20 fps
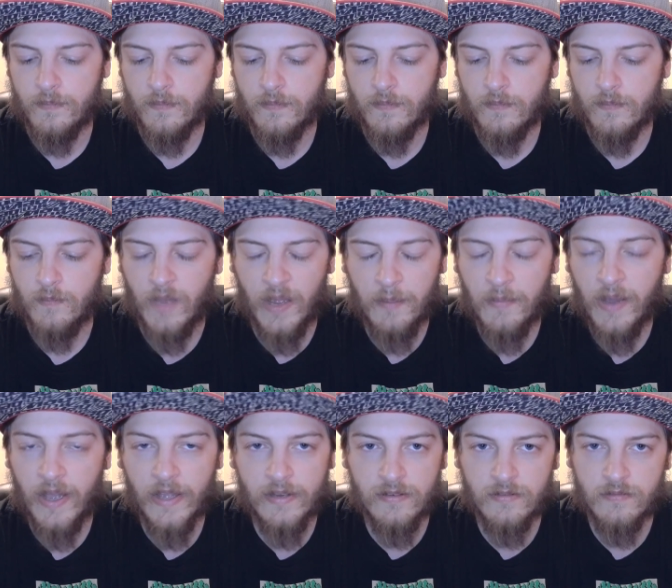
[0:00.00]
My
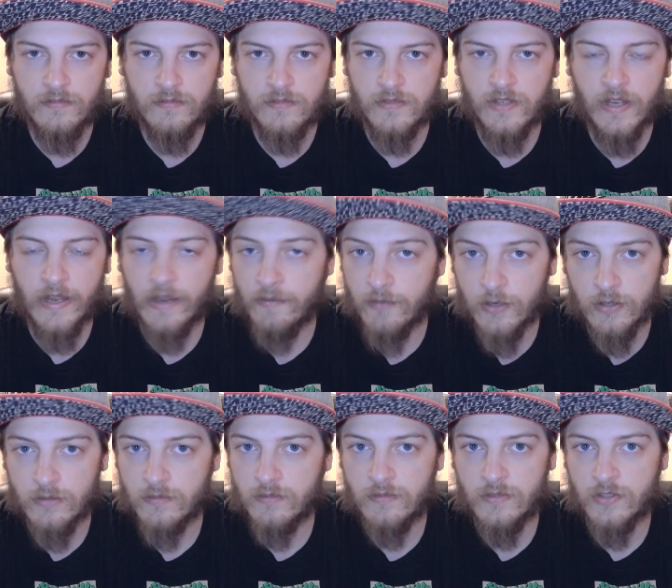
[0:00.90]
mind
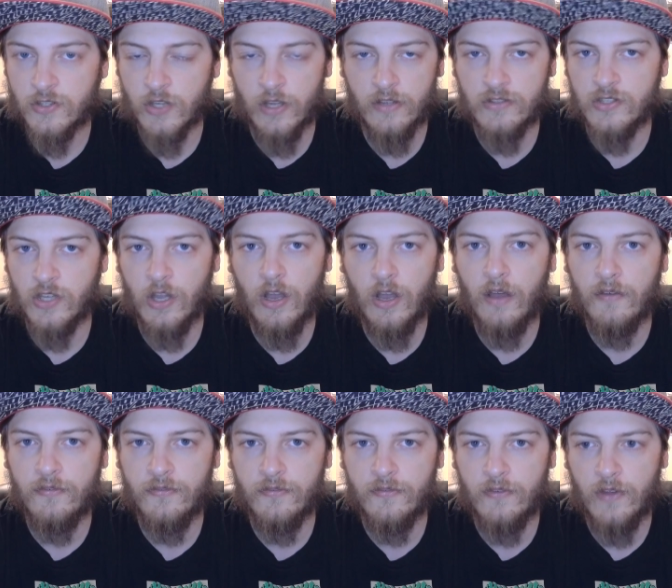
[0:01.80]
never shuts
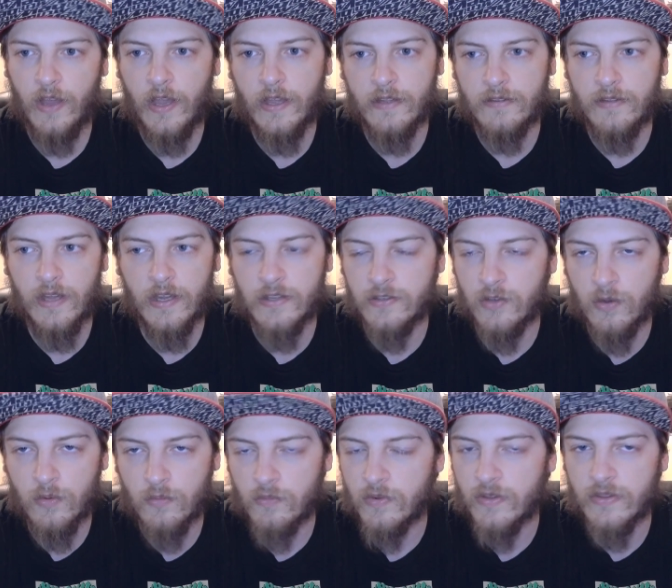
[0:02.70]
off. I
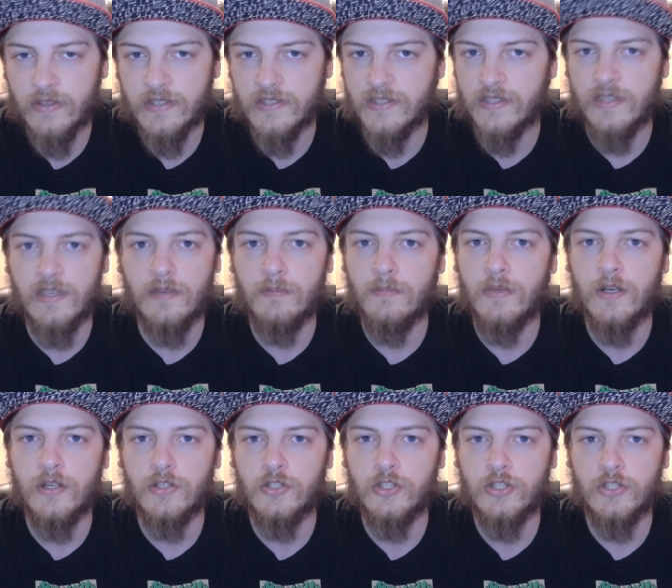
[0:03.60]
don't really sleep
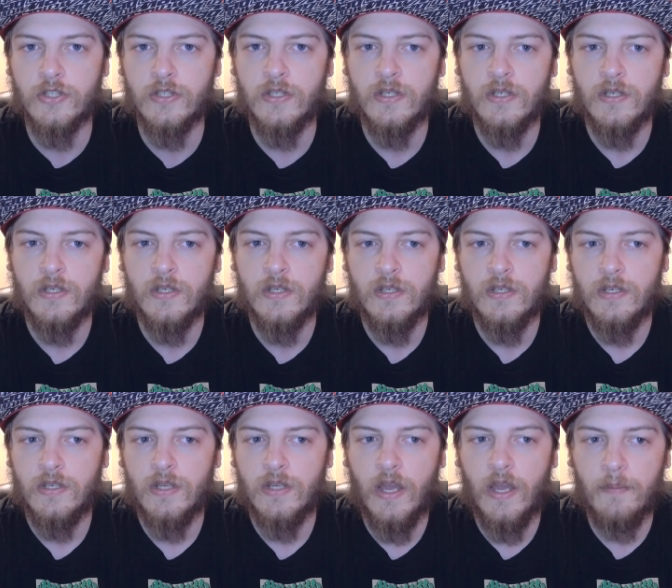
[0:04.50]
much.
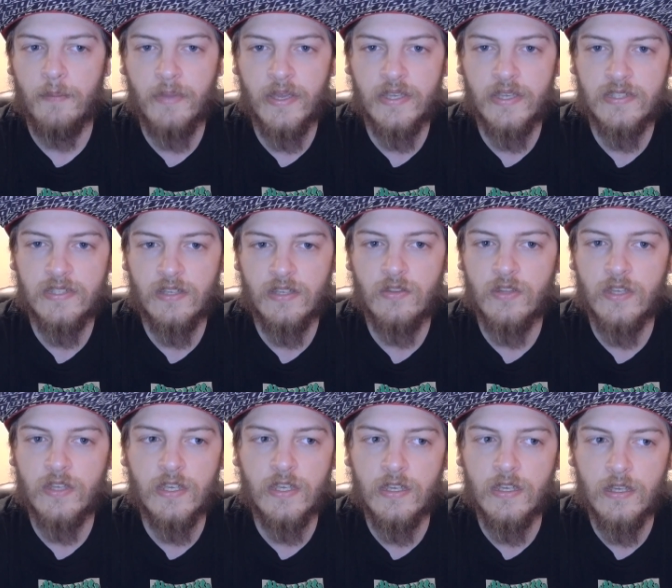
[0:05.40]
I'm
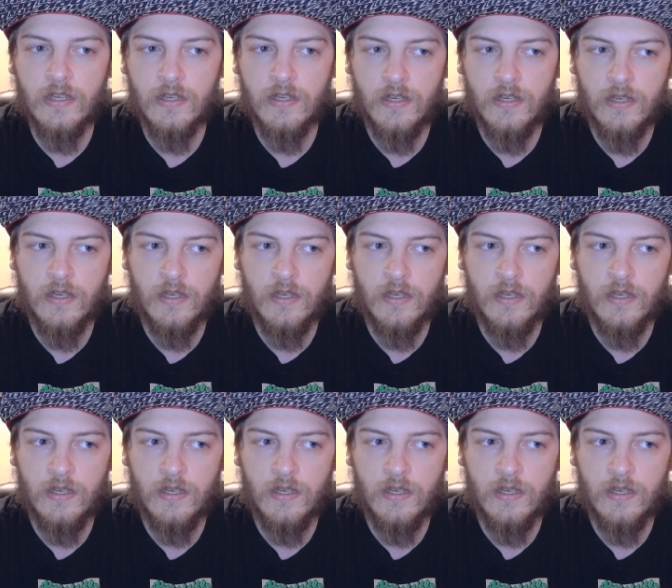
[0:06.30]
basically...